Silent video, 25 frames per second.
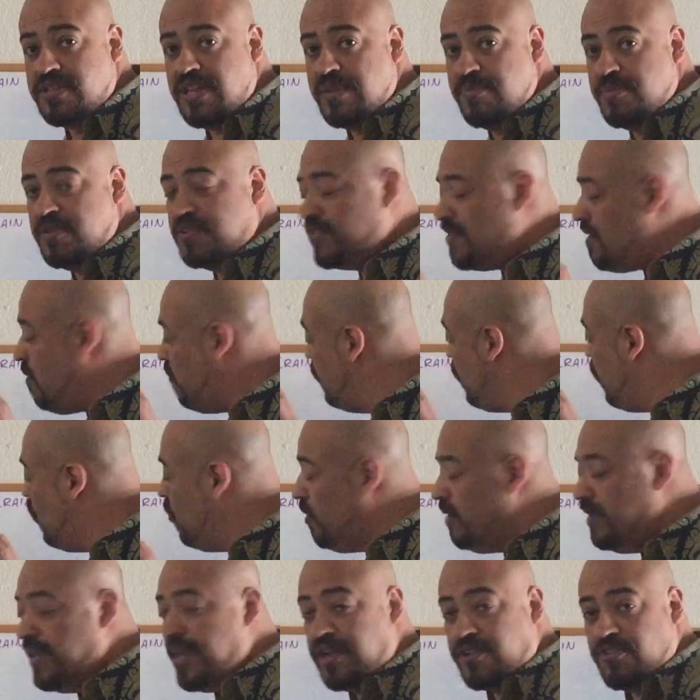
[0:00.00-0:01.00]
statements that we
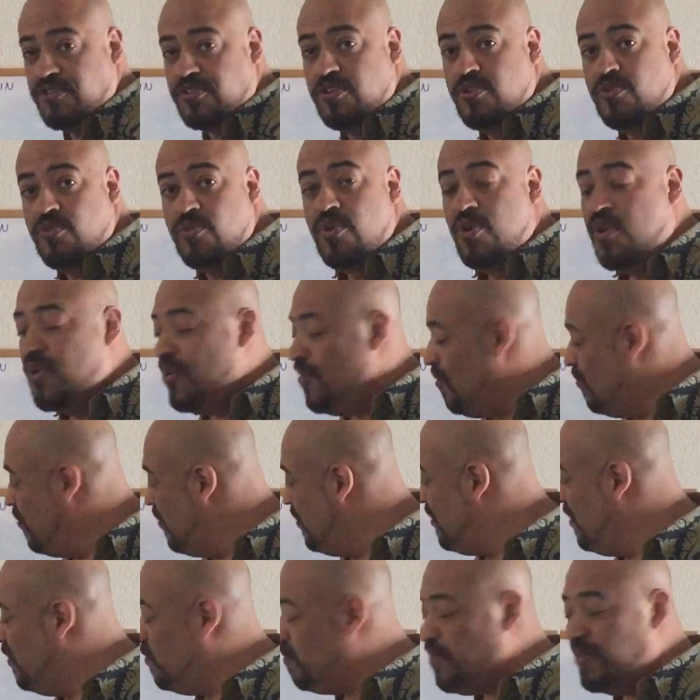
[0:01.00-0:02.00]
only execute
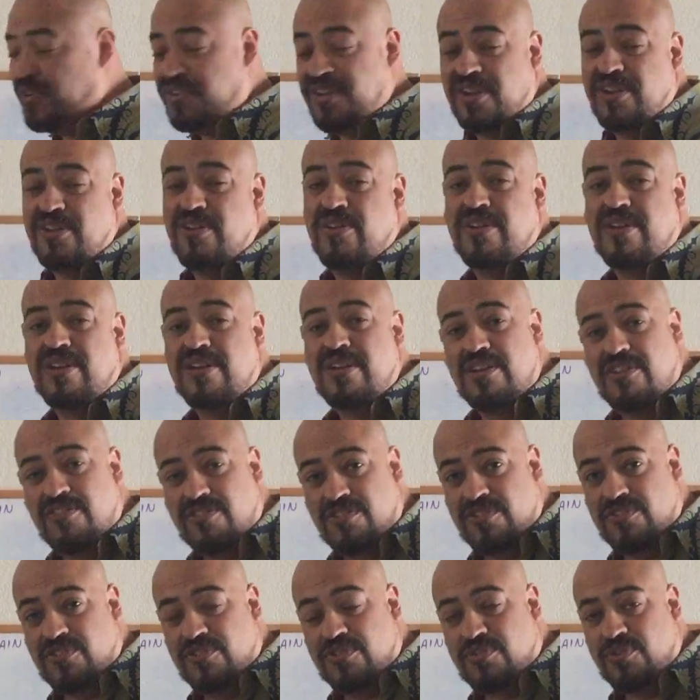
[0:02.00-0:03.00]
when these particular
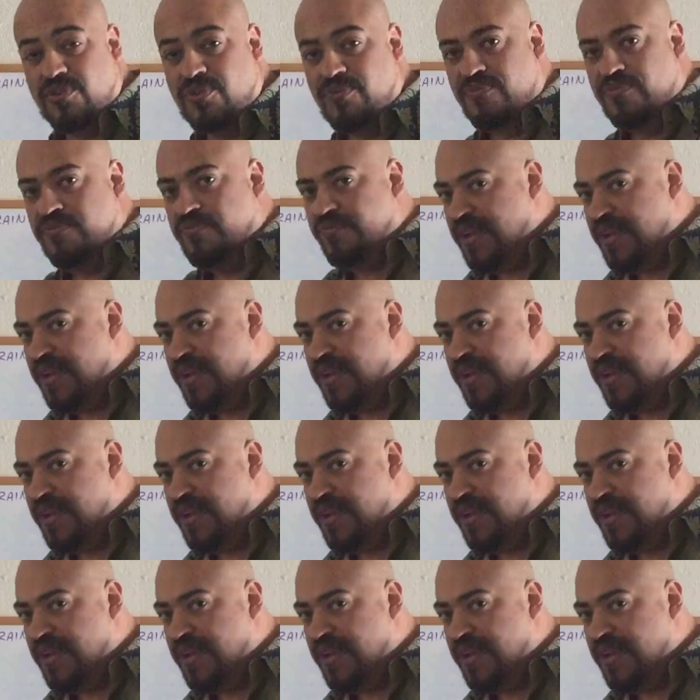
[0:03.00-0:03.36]
conditions are true.